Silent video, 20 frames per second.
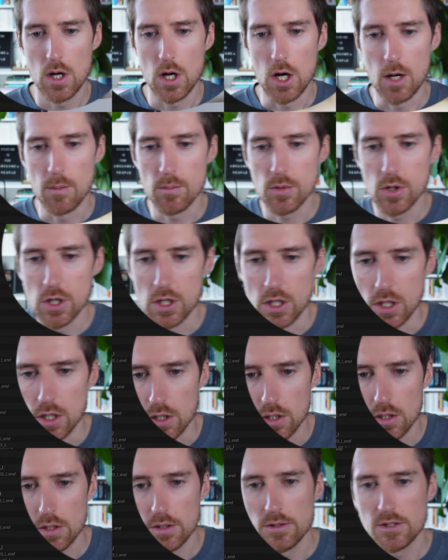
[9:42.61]
I'm
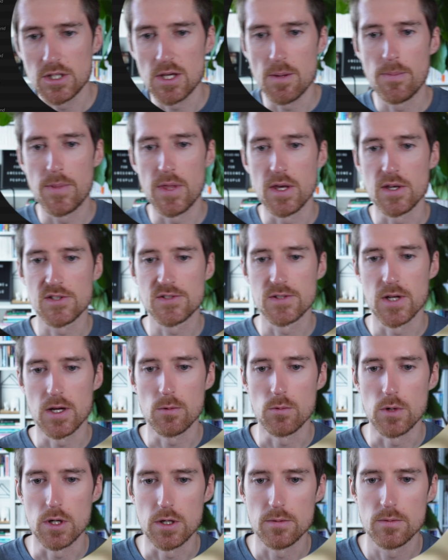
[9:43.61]
gonna keep things
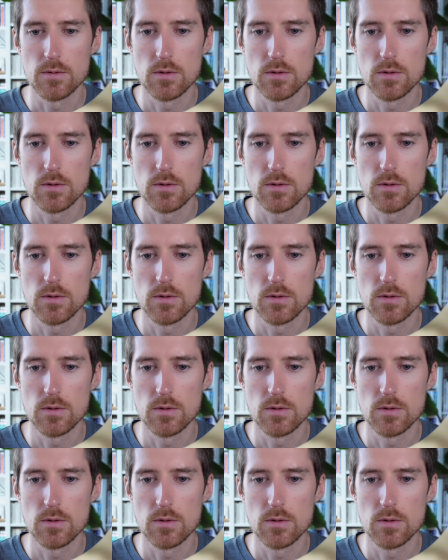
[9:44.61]
that way.